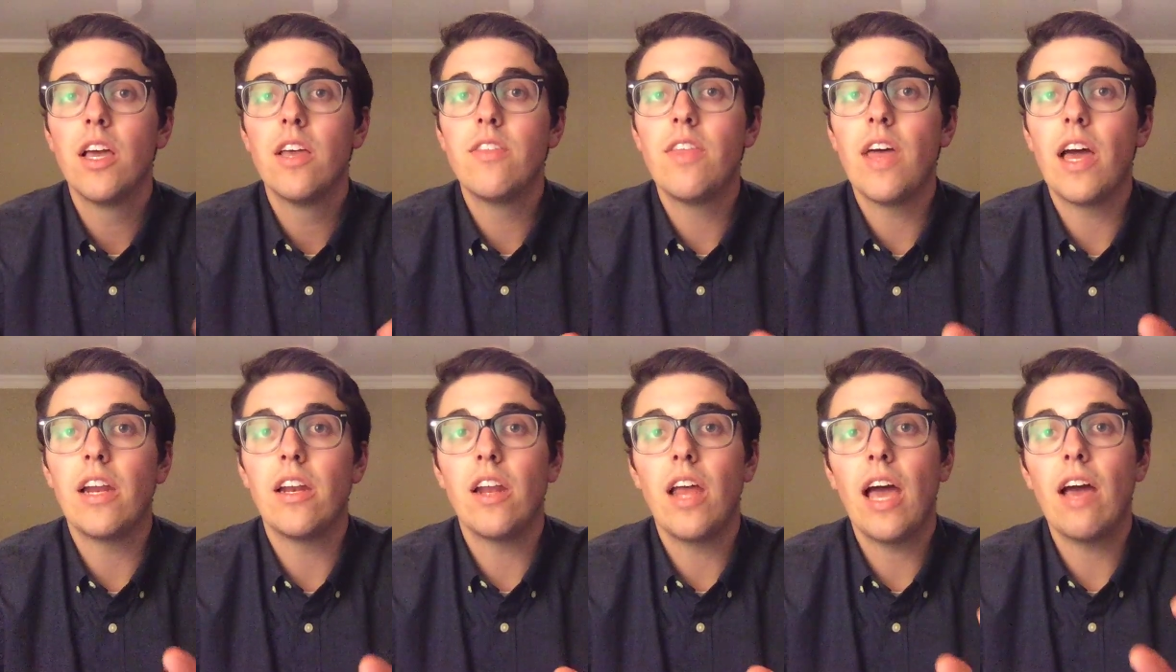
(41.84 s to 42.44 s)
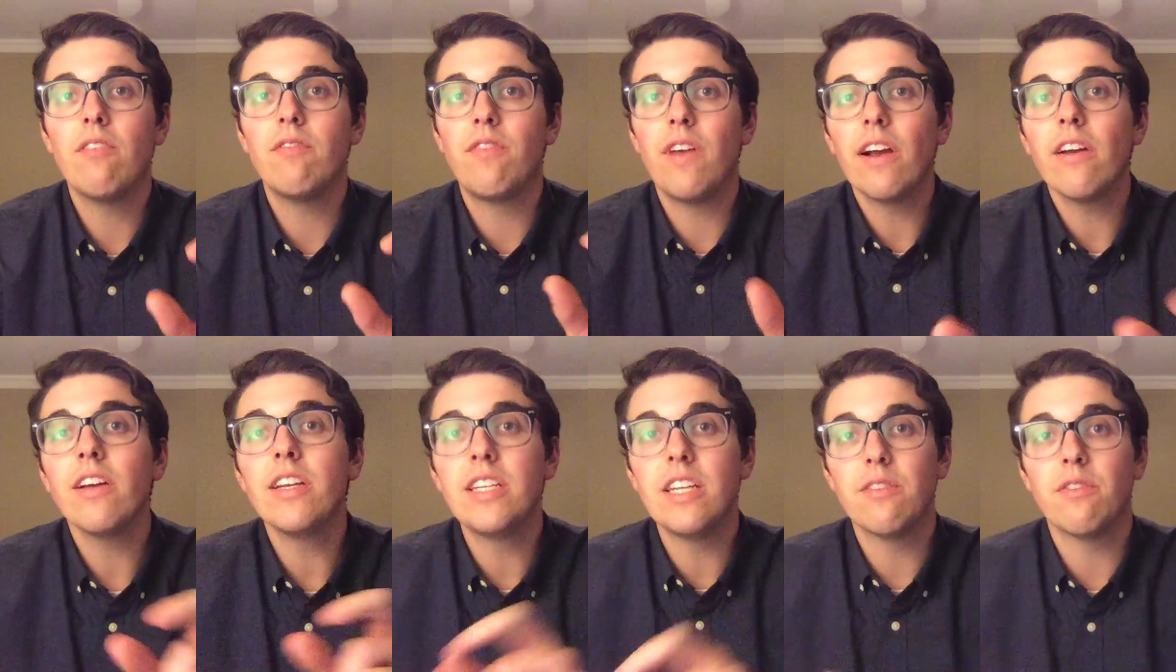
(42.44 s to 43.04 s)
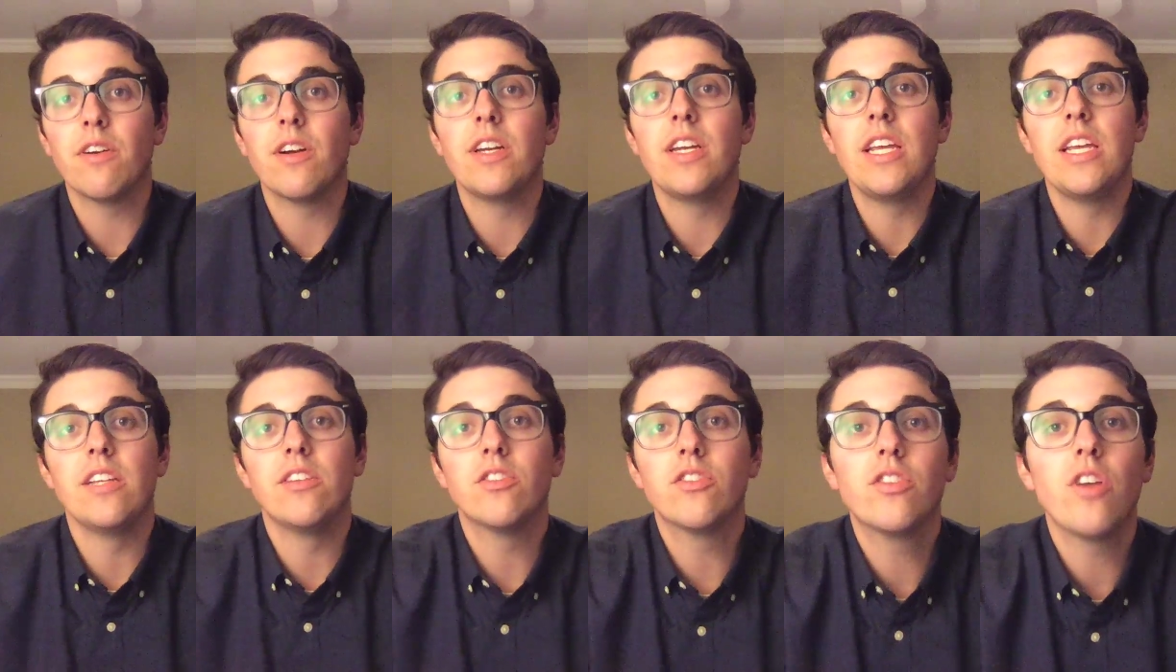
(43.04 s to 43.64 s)
that have very different
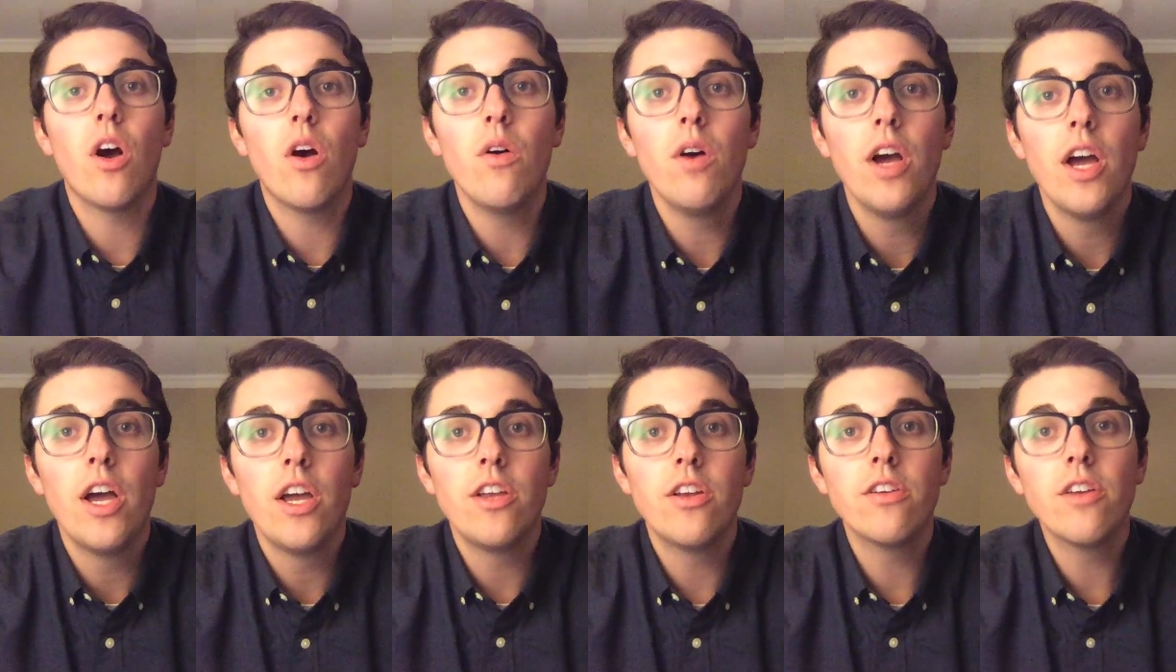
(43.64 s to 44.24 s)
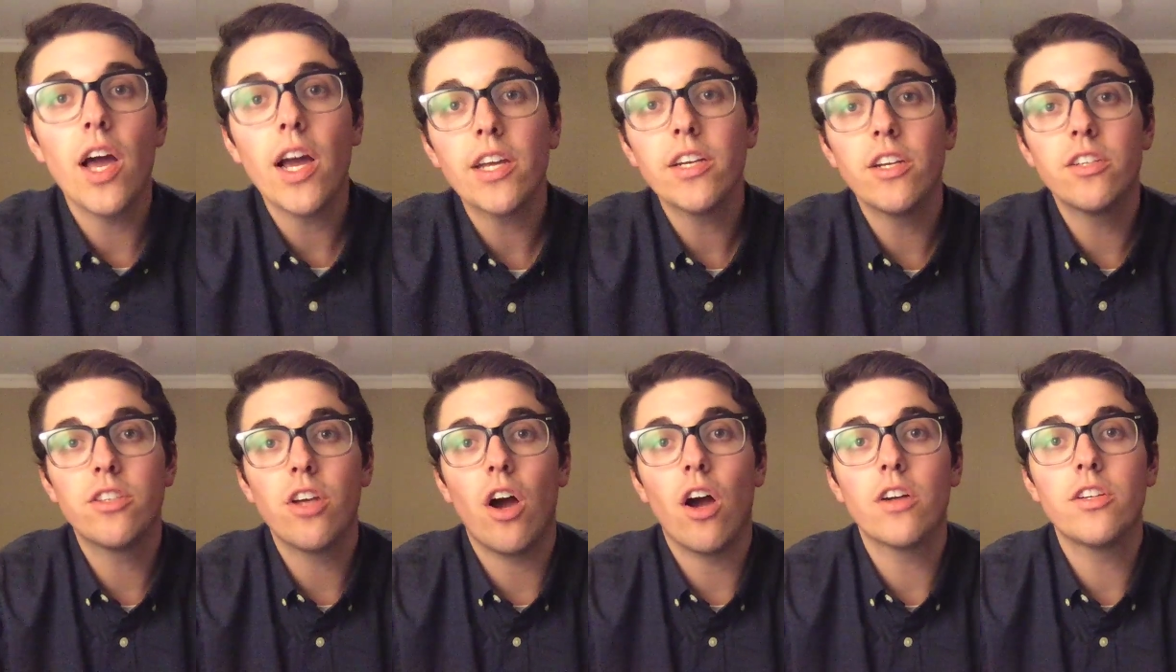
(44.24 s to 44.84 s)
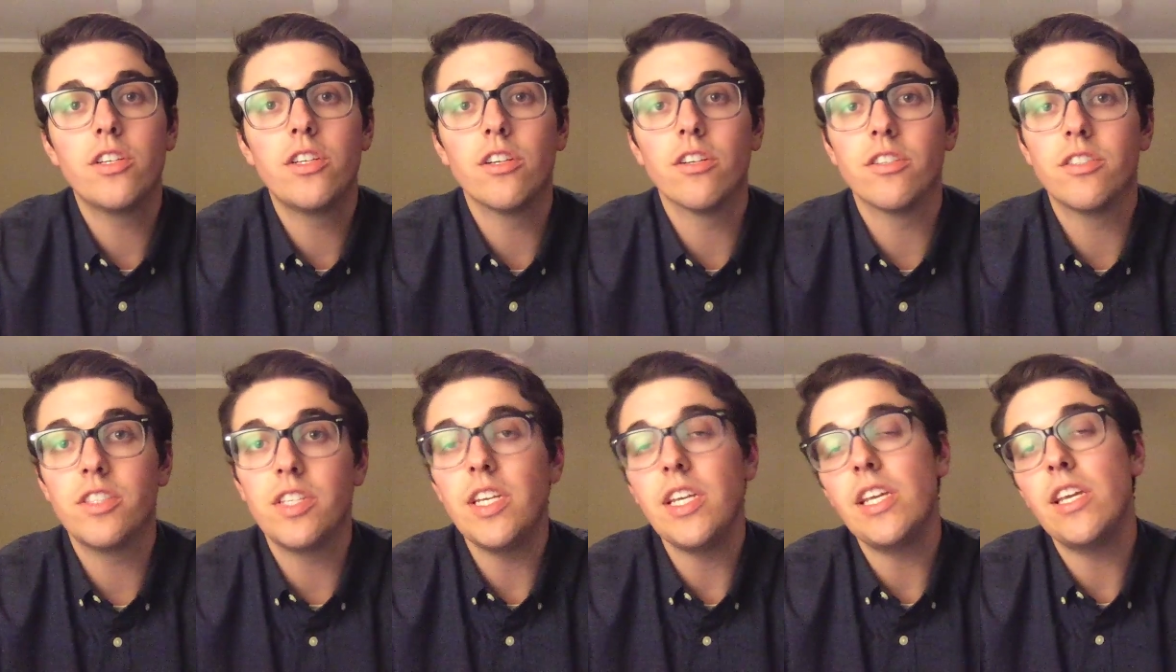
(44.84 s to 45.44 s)
needs. So you're not going to talk to your
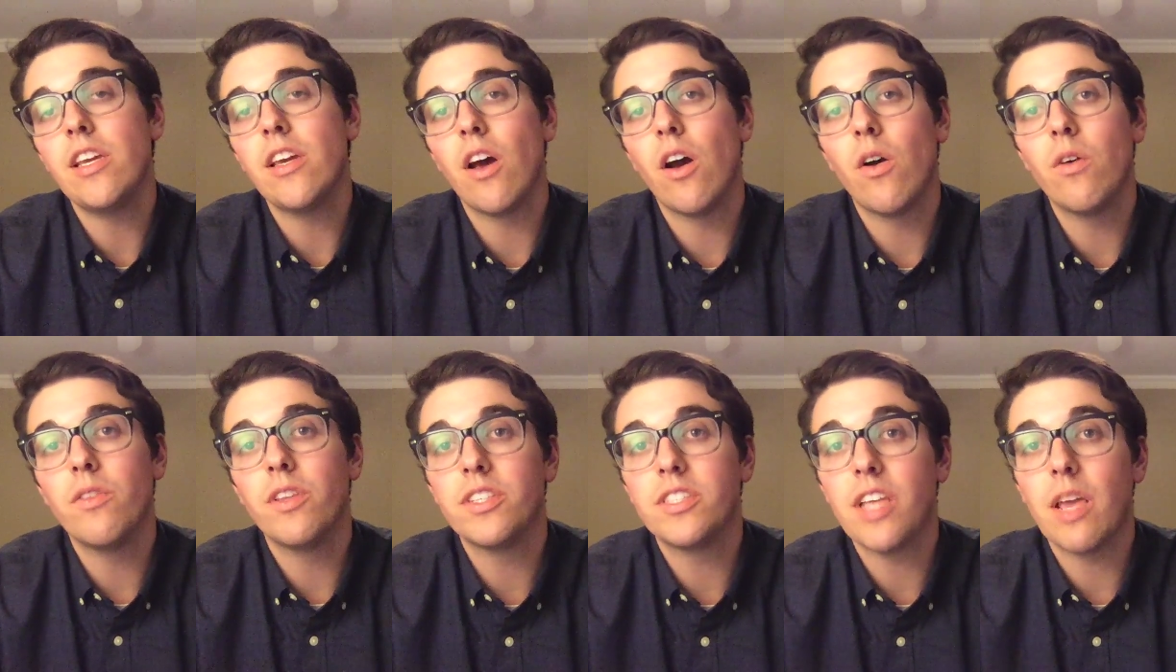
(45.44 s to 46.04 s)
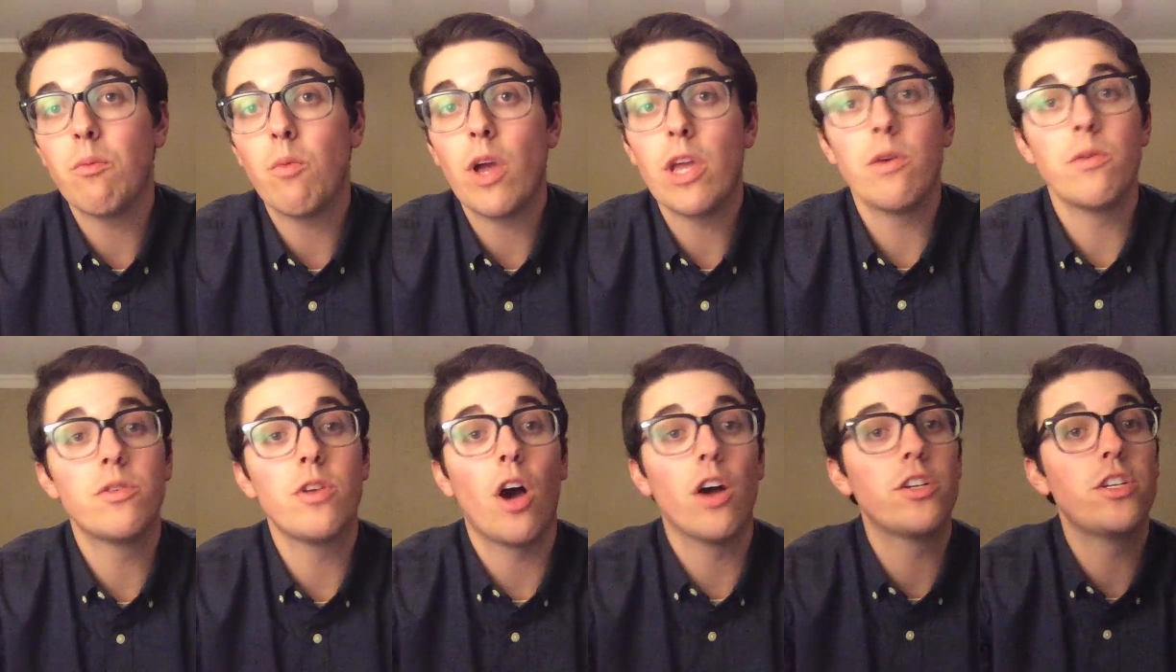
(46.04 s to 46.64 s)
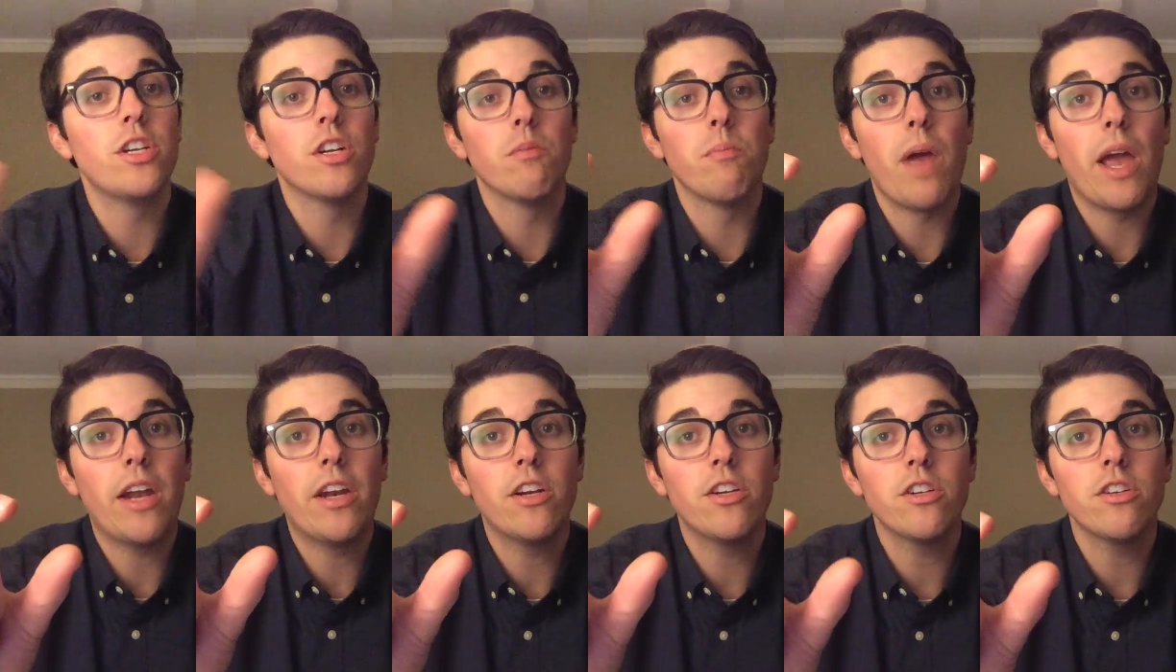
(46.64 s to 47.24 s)
CEO the same way you would talk to your
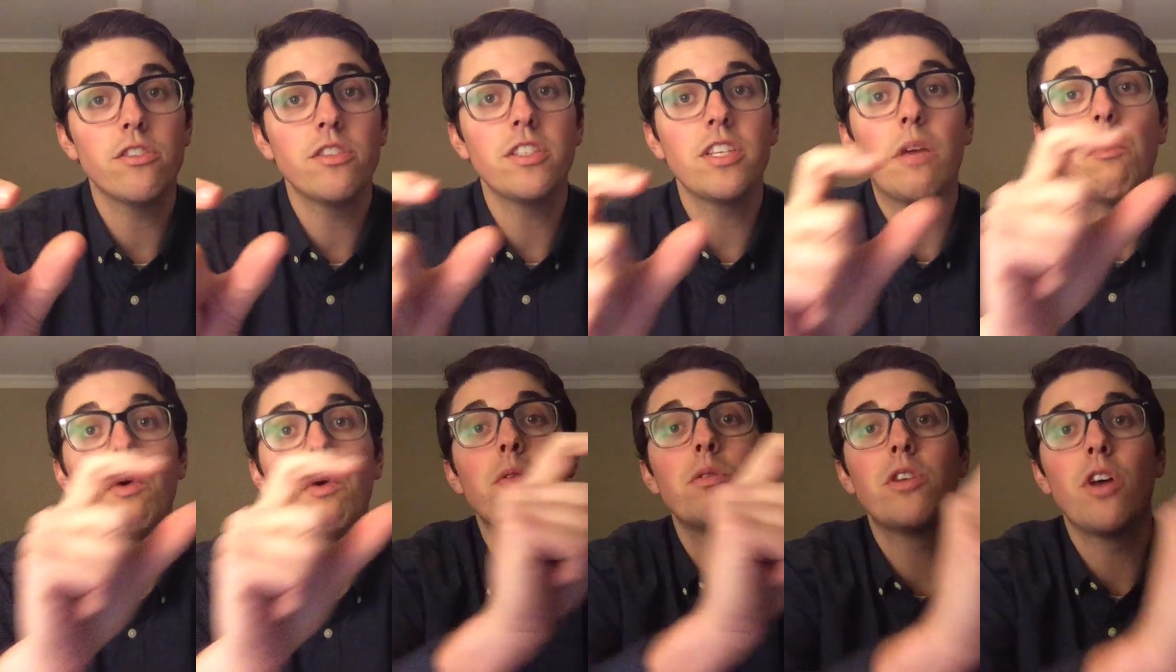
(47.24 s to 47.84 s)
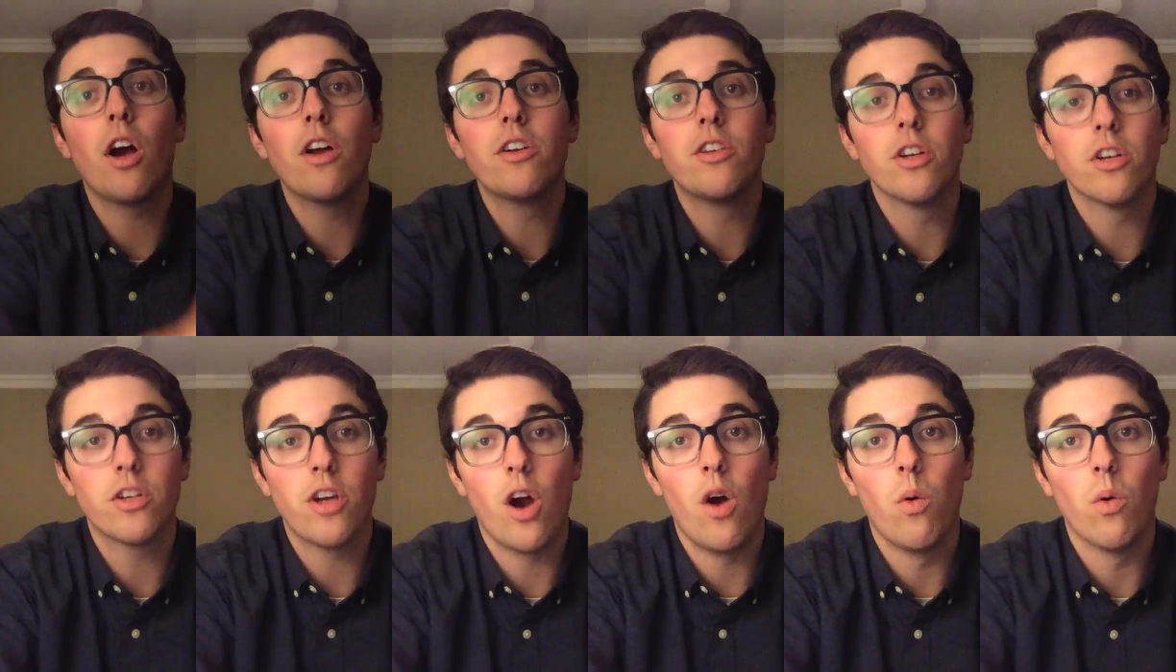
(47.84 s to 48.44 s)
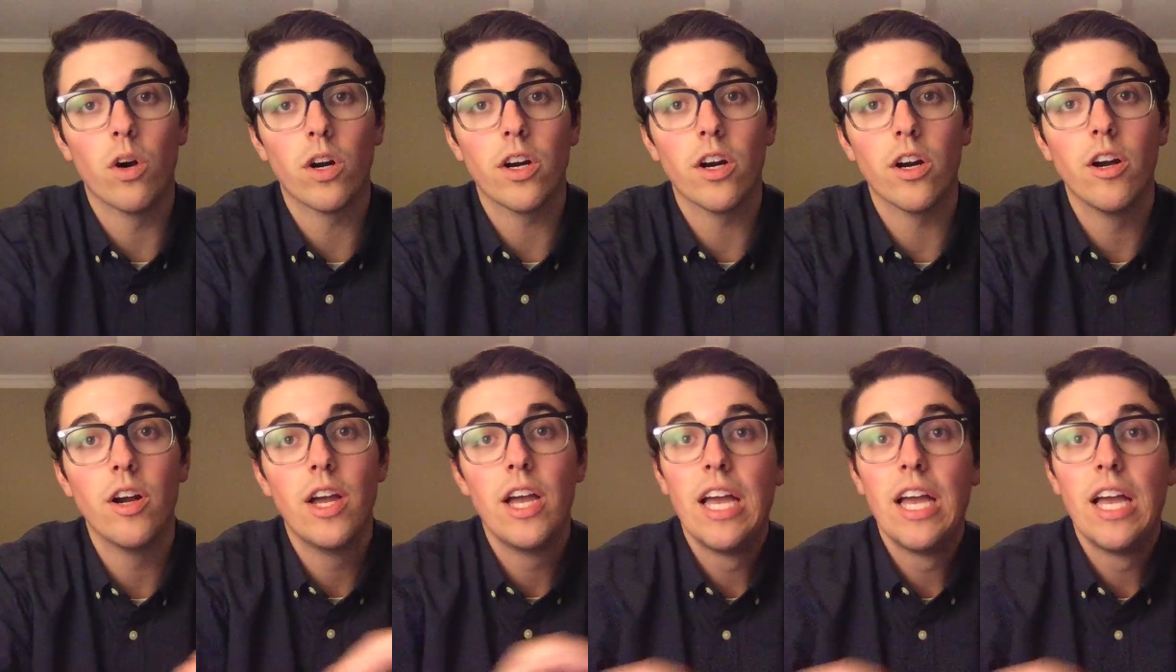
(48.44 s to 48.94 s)
manager, the same way you would talk to your coworker.